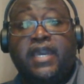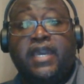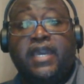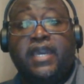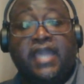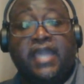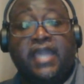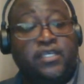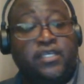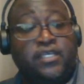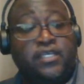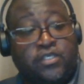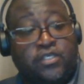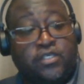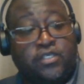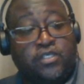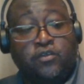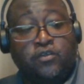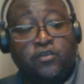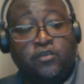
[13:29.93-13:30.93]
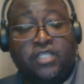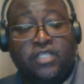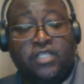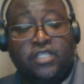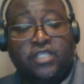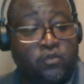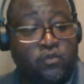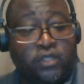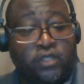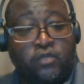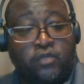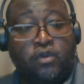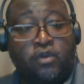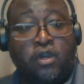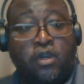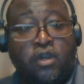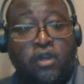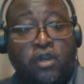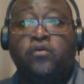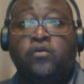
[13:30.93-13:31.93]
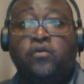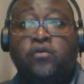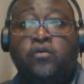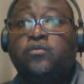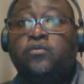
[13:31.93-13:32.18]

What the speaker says: And then you see those classes where you go,